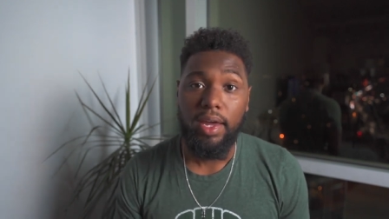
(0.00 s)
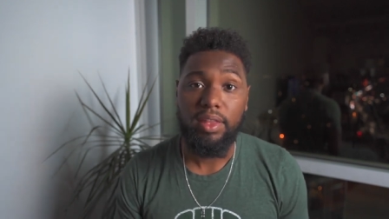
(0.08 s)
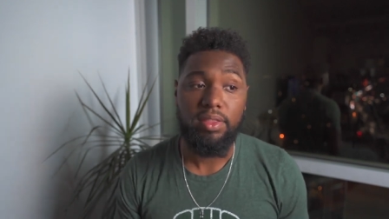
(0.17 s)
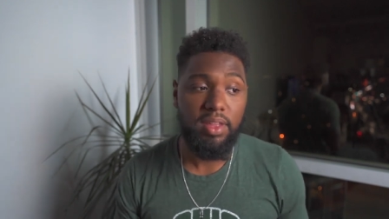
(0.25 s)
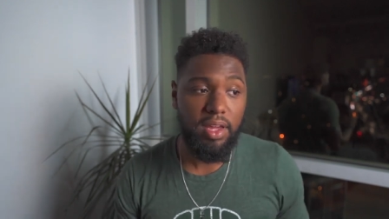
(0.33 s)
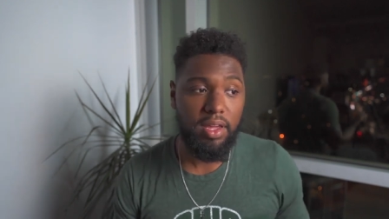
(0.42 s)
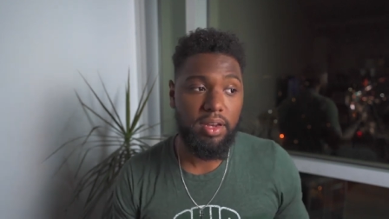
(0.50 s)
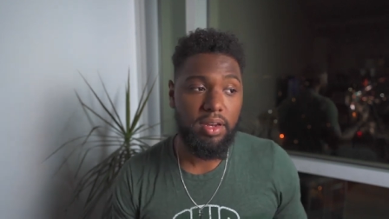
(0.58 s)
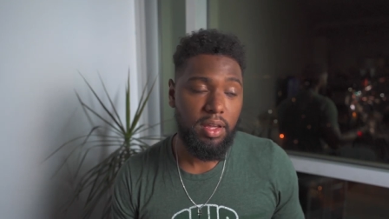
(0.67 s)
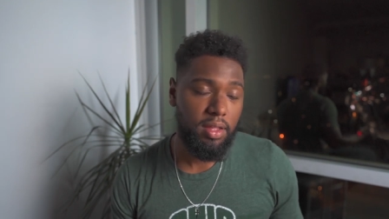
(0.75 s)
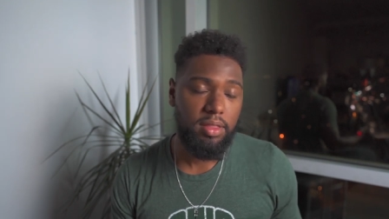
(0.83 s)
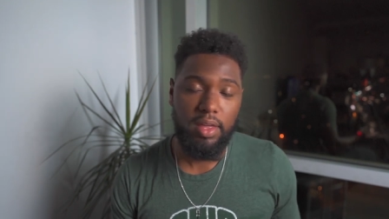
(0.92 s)
And
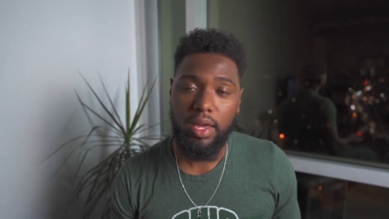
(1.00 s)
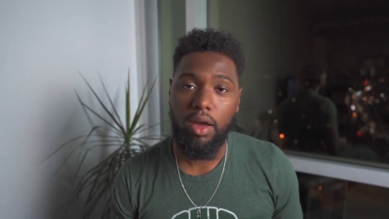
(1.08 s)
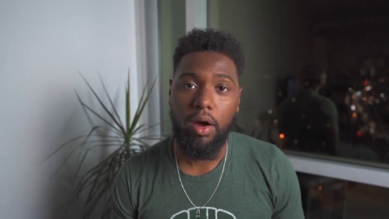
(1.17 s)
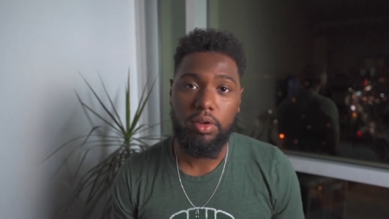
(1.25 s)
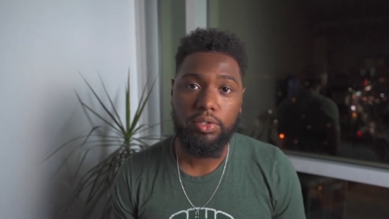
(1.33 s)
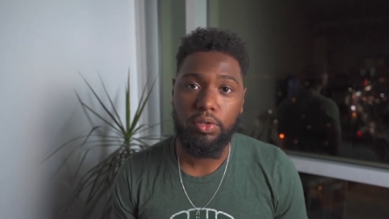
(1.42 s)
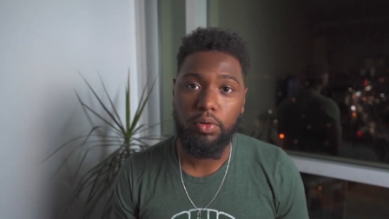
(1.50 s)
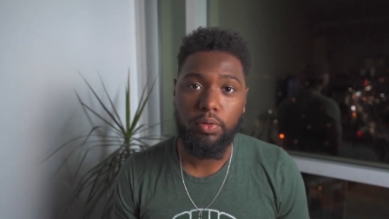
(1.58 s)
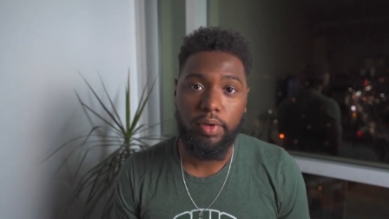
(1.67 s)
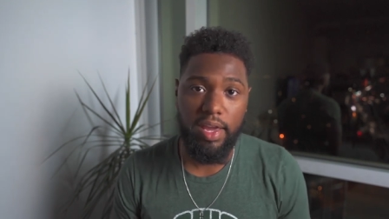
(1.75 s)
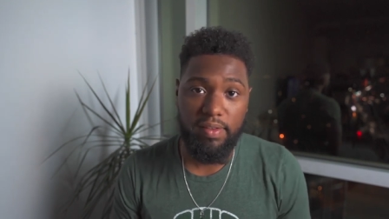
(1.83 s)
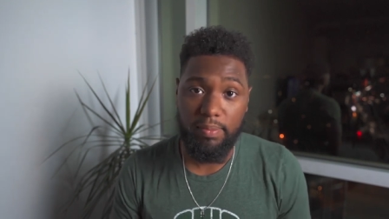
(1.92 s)
then they
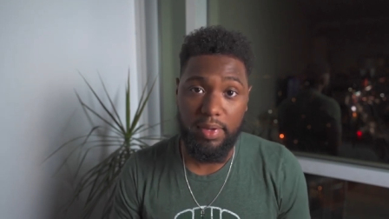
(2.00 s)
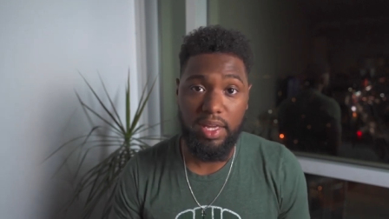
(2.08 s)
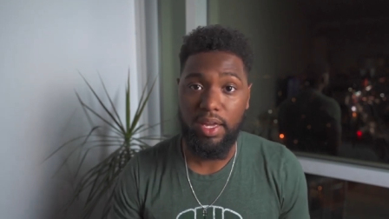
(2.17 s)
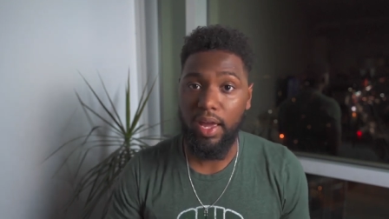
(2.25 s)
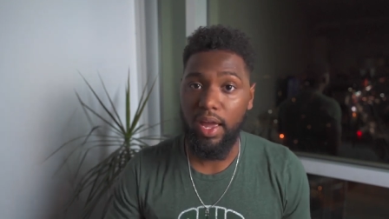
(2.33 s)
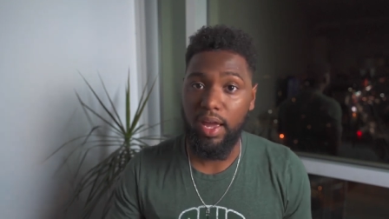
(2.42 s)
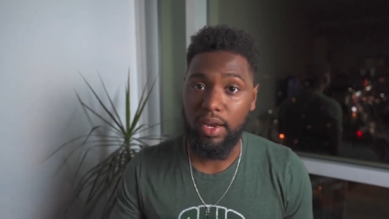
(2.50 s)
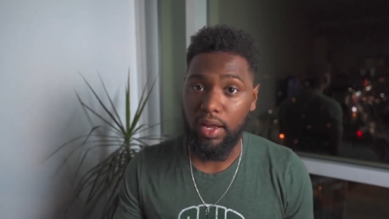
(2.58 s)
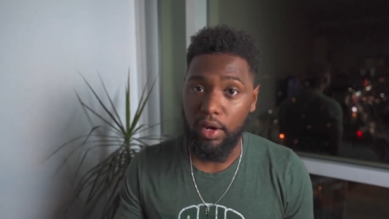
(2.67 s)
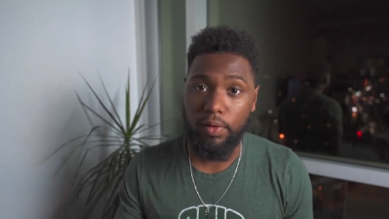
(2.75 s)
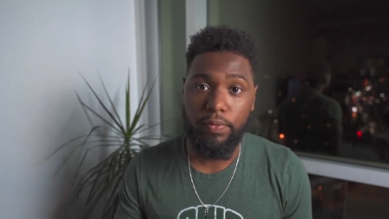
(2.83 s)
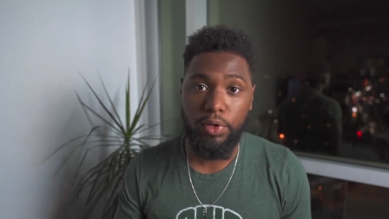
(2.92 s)
also gave me an
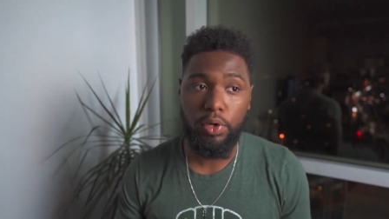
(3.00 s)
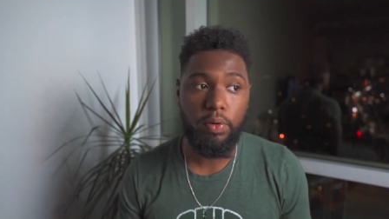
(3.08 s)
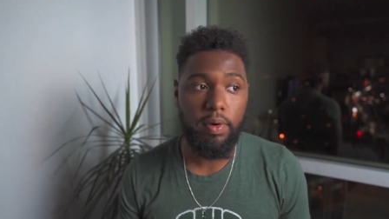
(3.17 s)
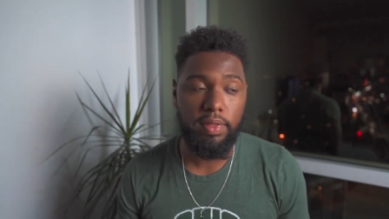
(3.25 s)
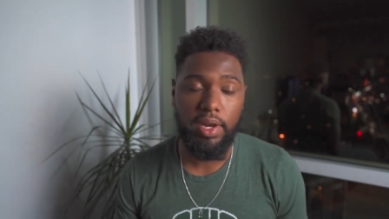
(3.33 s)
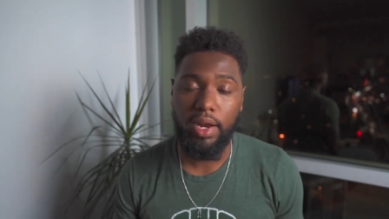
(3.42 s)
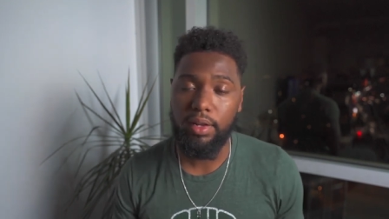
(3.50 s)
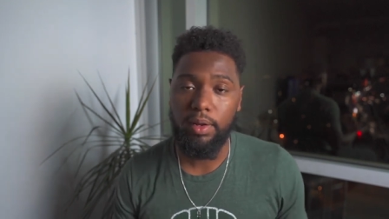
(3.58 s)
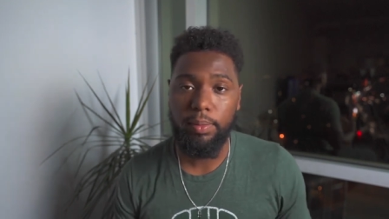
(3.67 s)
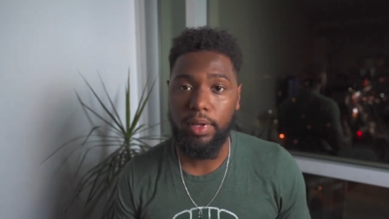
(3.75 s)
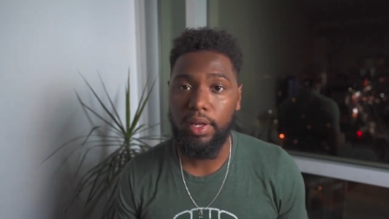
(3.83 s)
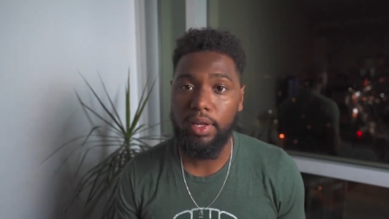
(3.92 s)
interview, and then I
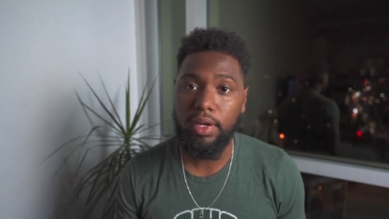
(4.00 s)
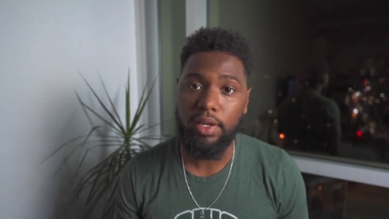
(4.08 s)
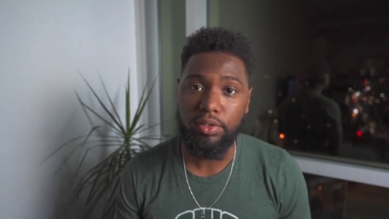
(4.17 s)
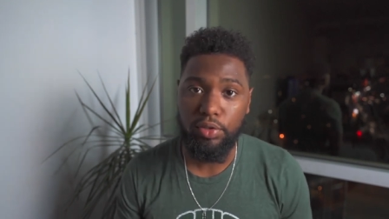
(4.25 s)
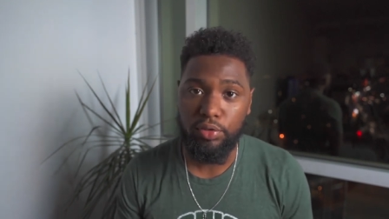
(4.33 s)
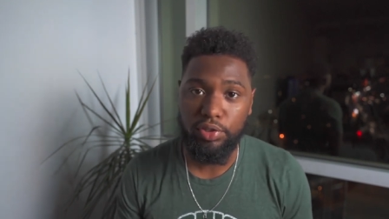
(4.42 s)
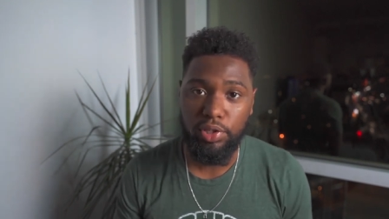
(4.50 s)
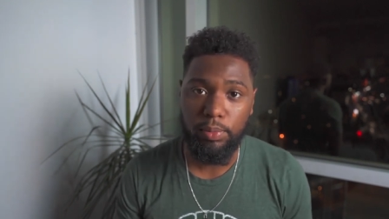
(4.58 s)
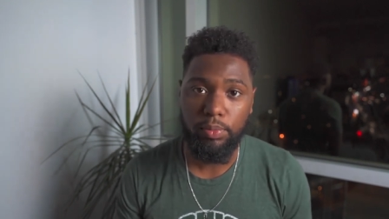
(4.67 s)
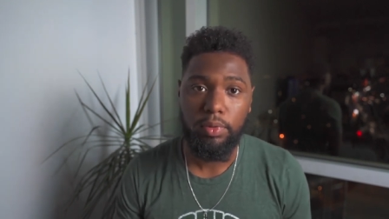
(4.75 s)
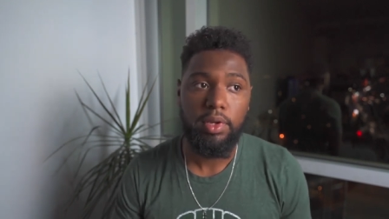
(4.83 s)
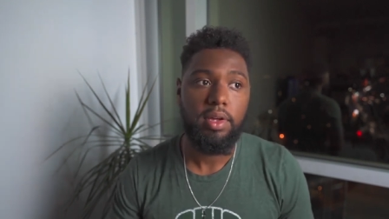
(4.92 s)
ended up getting an
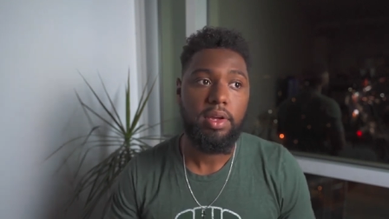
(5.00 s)
internship